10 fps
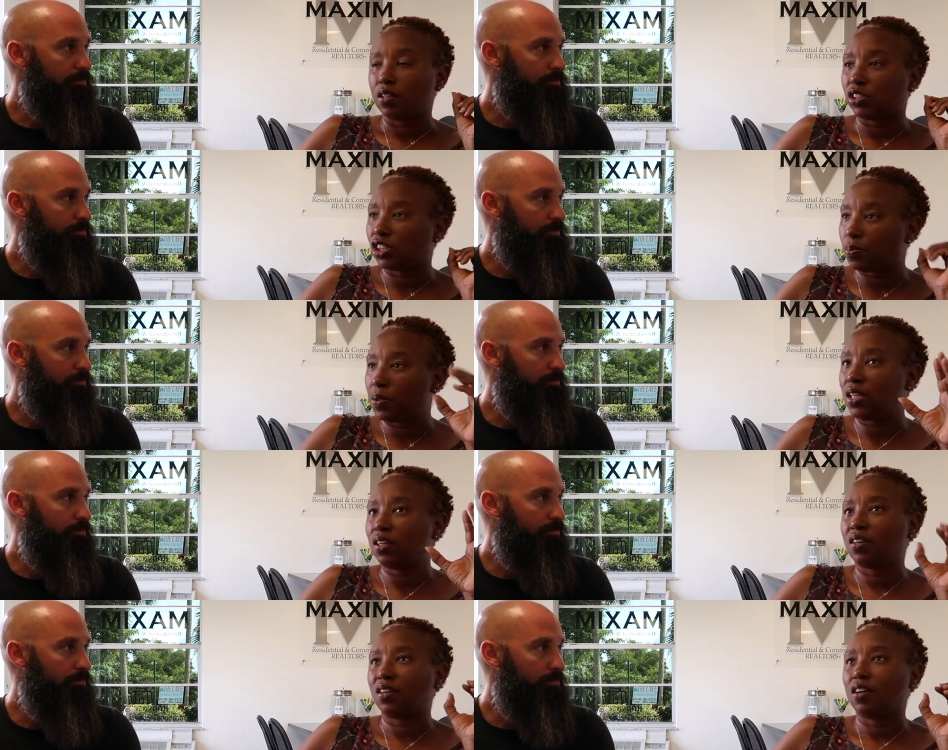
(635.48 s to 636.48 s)

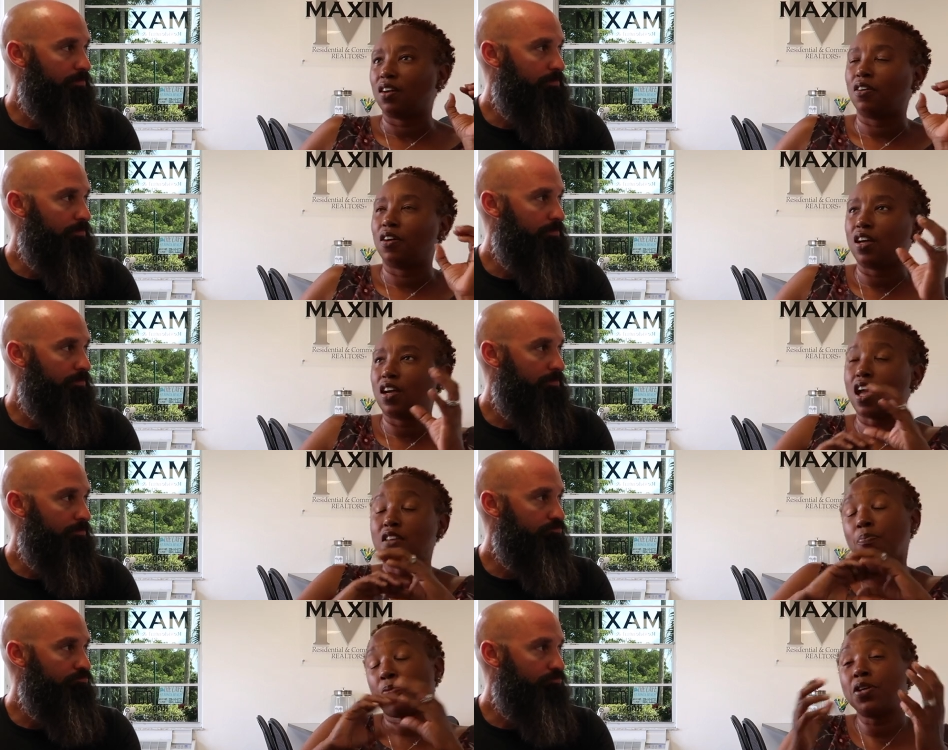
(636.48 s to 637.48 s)
Speaker 1: speak,
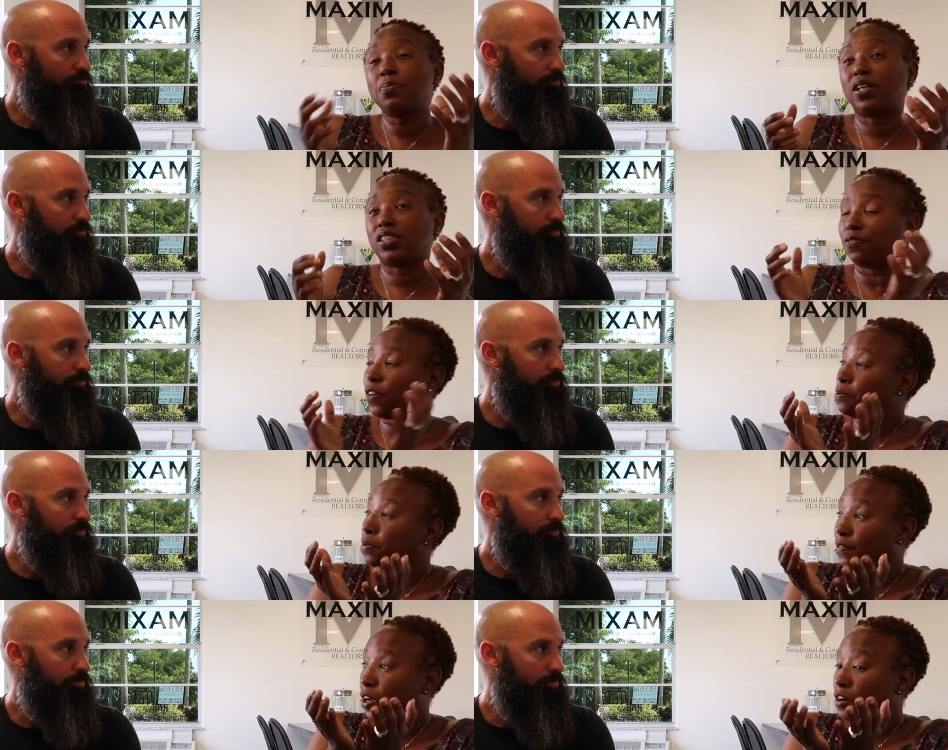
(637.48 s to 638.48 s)
it pretty much be
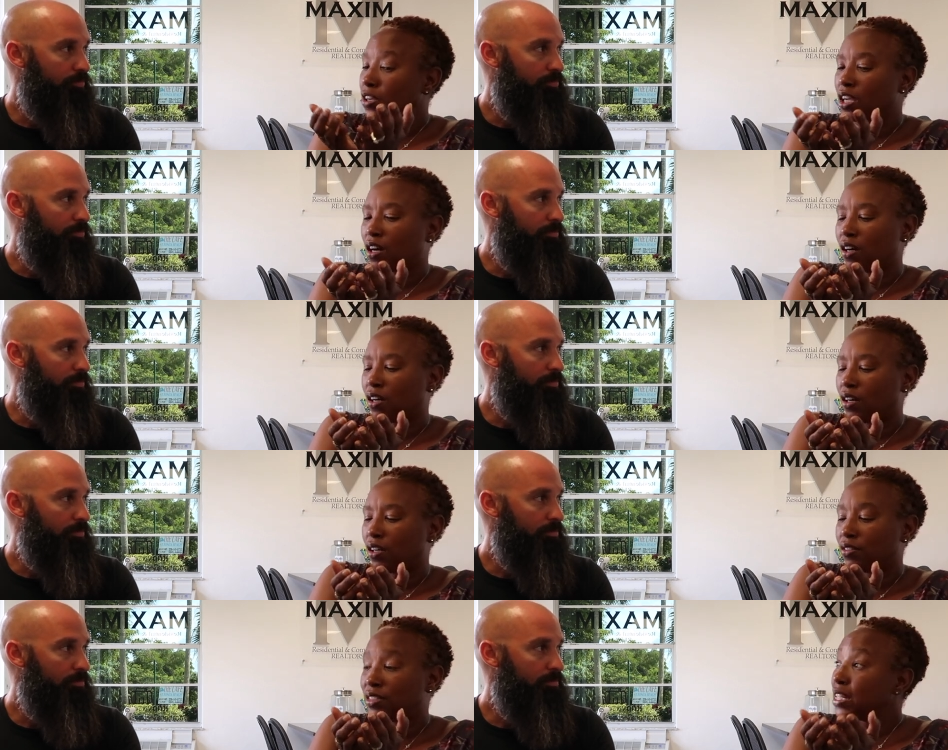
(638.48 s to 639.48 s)
very uh,
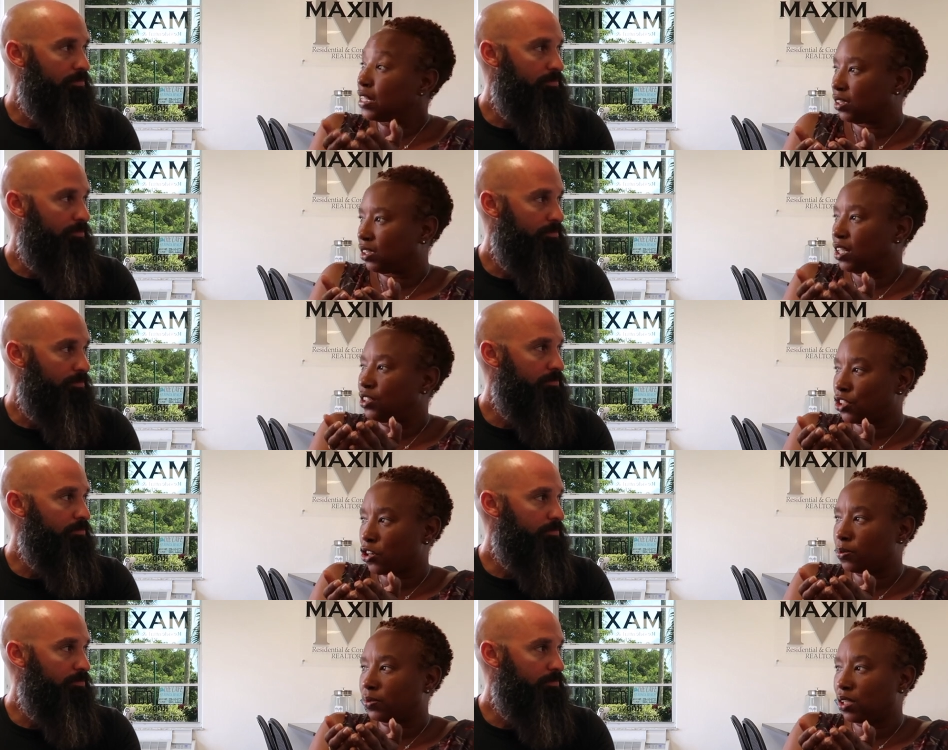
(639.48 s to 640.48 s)
dense in
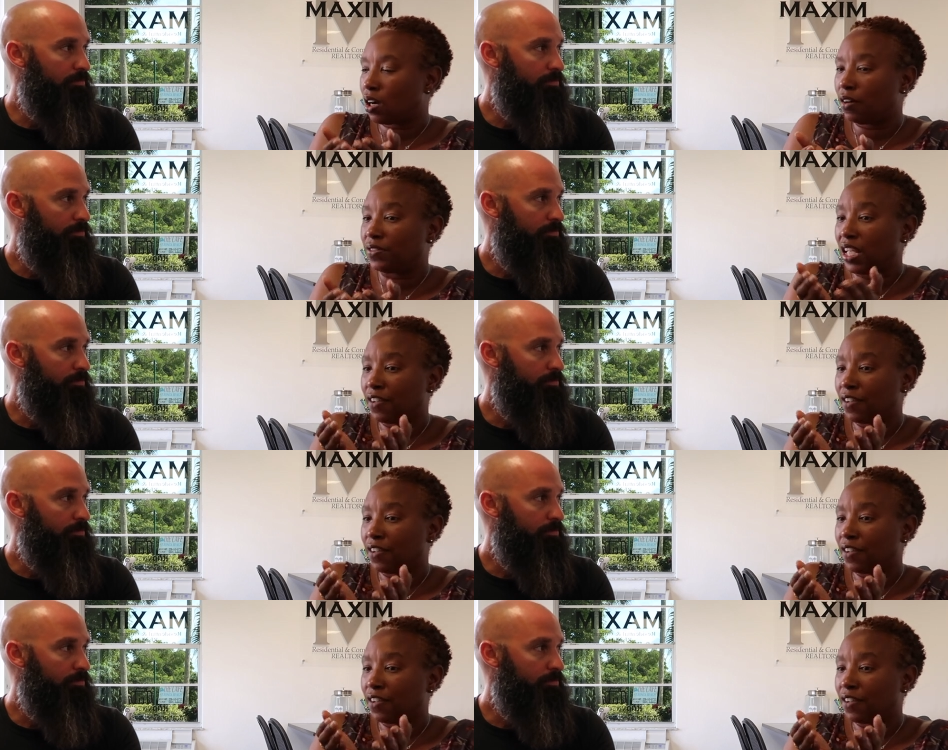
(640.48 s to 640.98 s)
terms of the